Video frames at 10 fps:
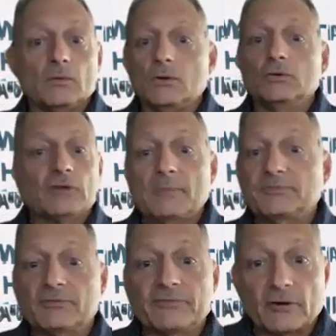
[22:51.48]
new
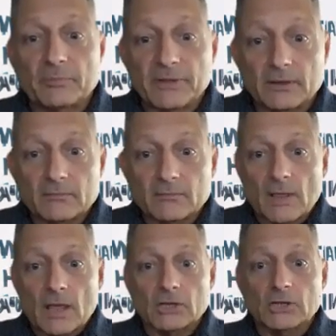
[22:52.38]
types of therapy,
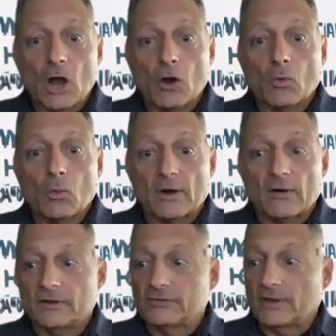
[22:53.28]

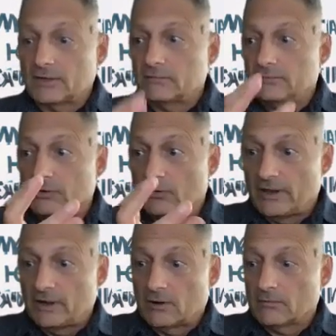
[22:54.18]
where it's like you're
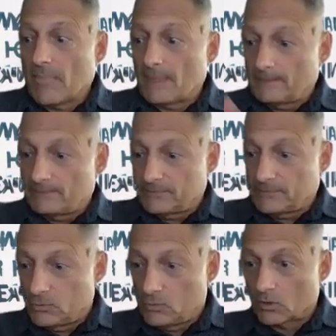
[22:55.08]
there,
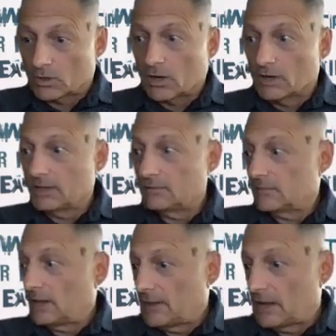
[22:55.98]
you work on it,
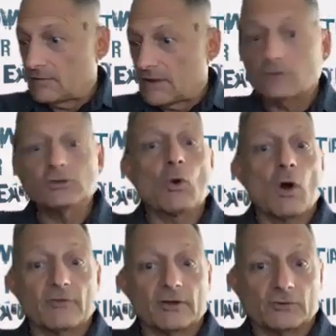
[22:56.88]
and then now you go
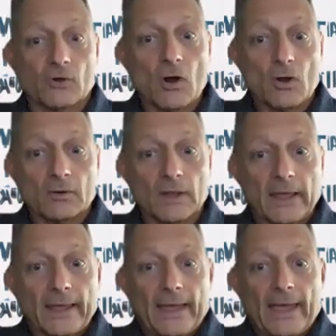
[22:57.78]
off on your own
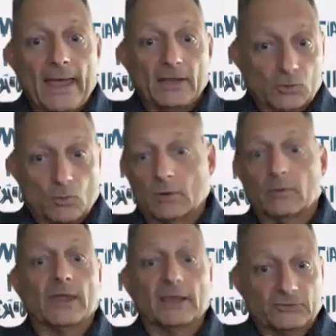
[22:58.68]
and you work
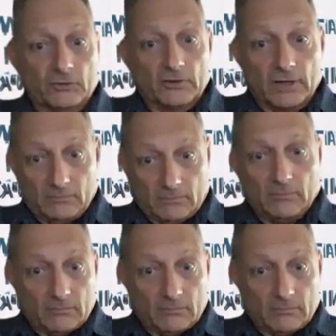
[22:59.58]
with like a surrogate,